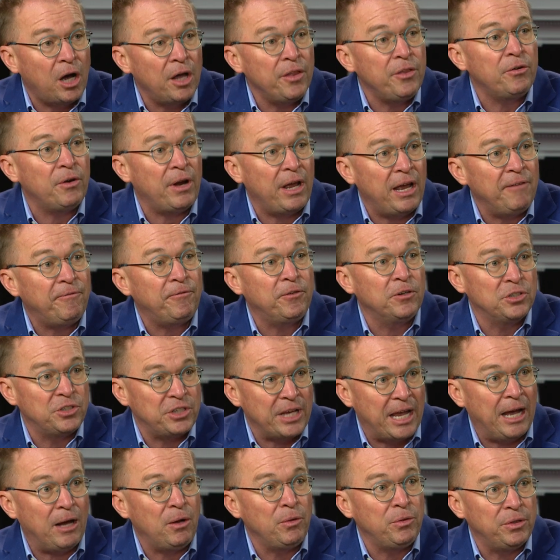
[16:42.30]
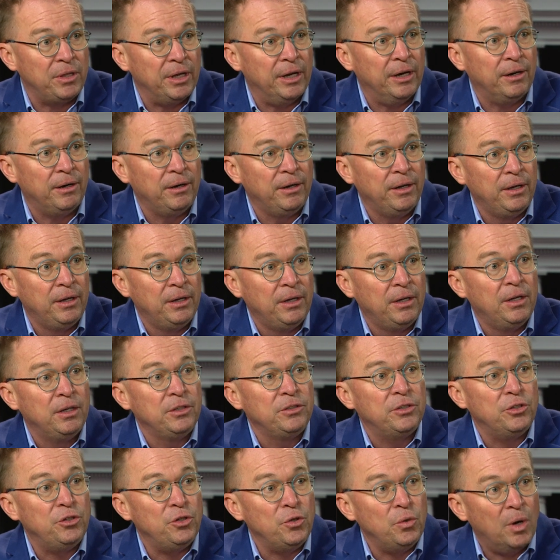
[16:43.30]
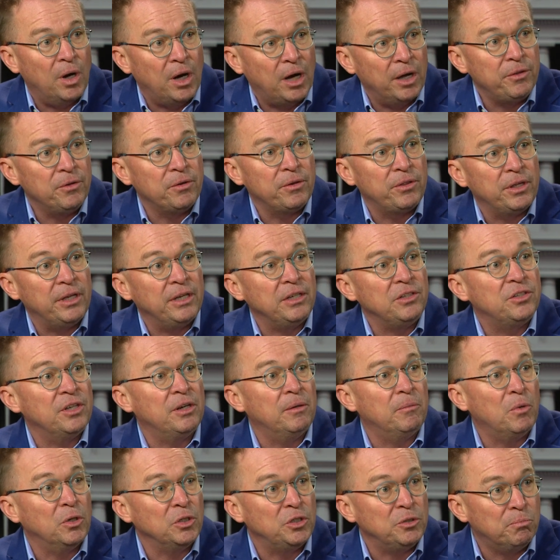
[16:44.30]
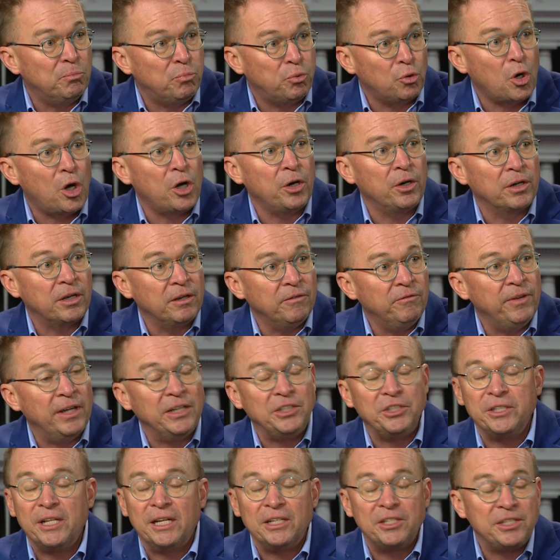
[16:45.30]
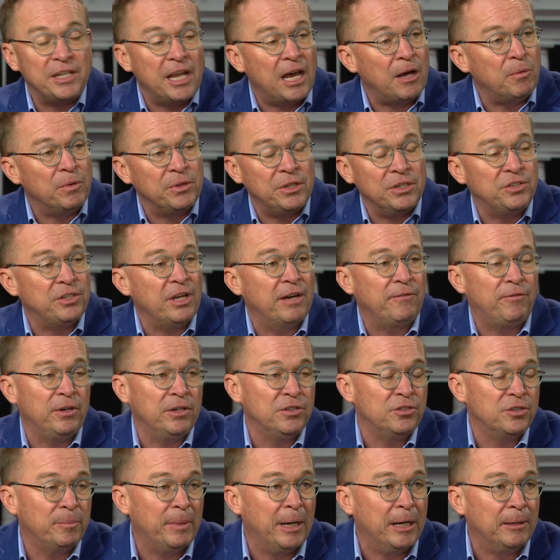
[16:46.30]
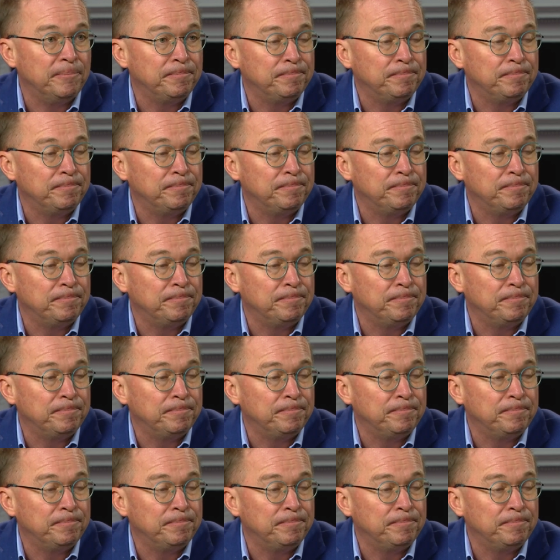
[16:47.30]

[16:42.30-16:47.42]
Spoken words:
other efforts out there to do other things in a much broader convention. That's not what this effort is about.